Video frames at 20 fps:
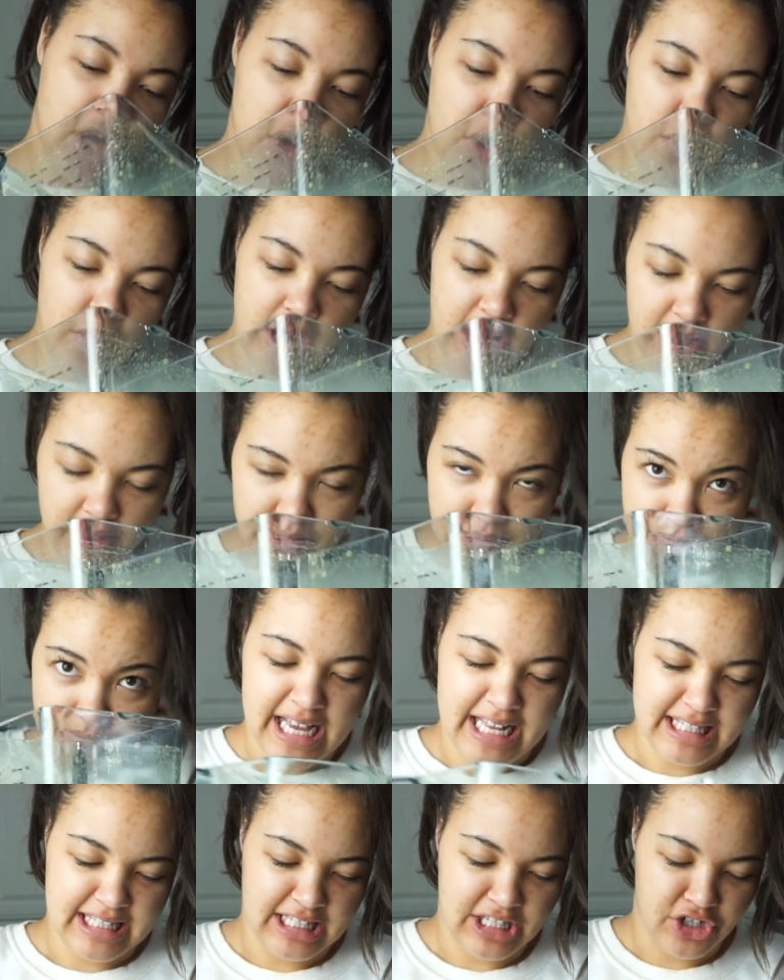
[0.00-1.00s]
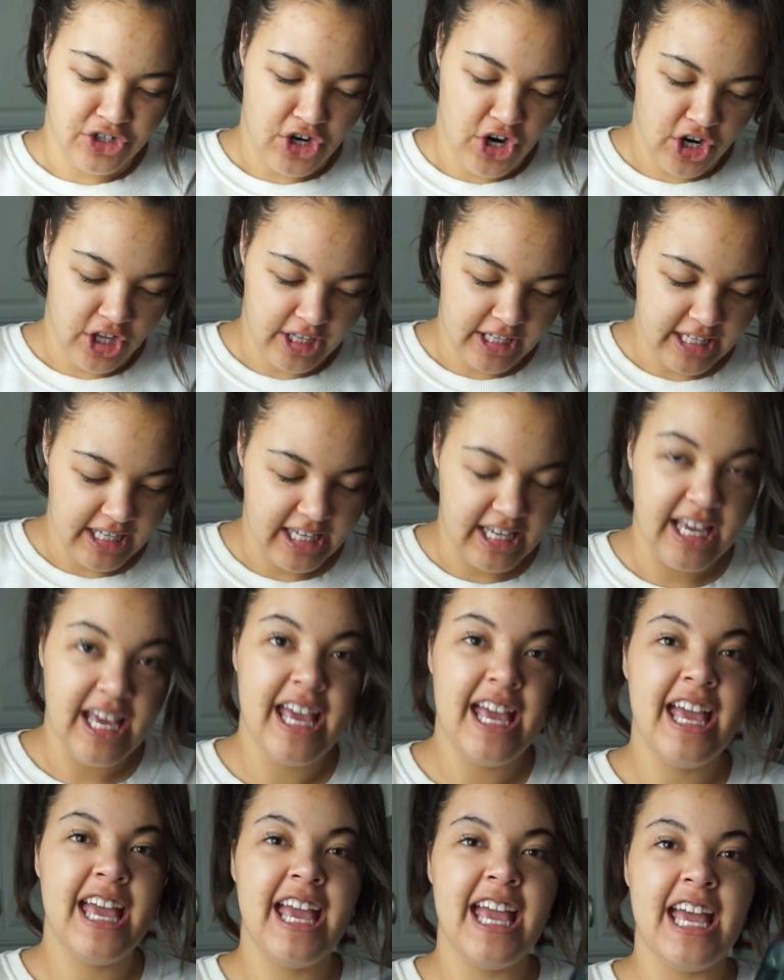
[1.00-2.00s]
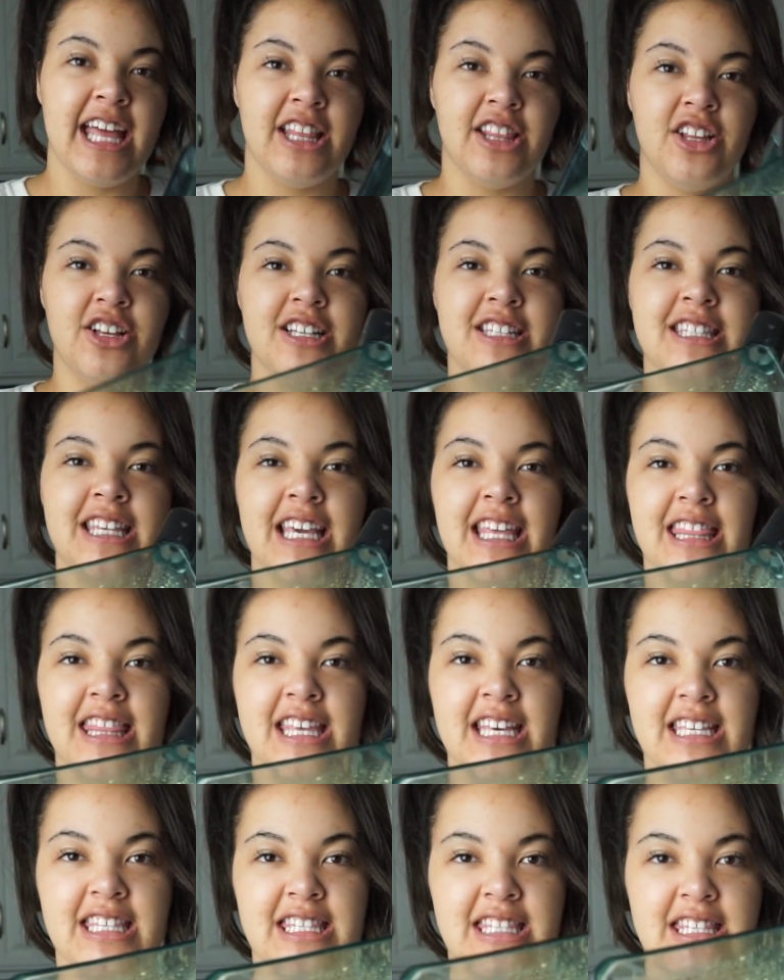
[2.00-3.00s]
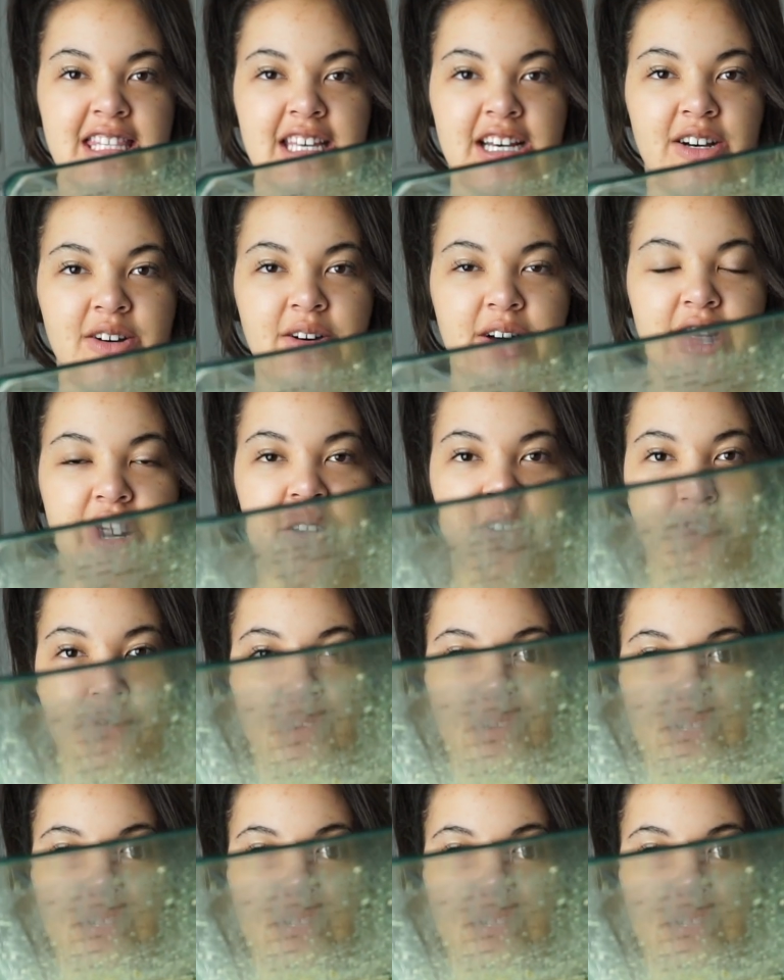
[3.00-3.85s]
oh well. Yeah, it's a little garlicky. It looks like this though. I don't know if you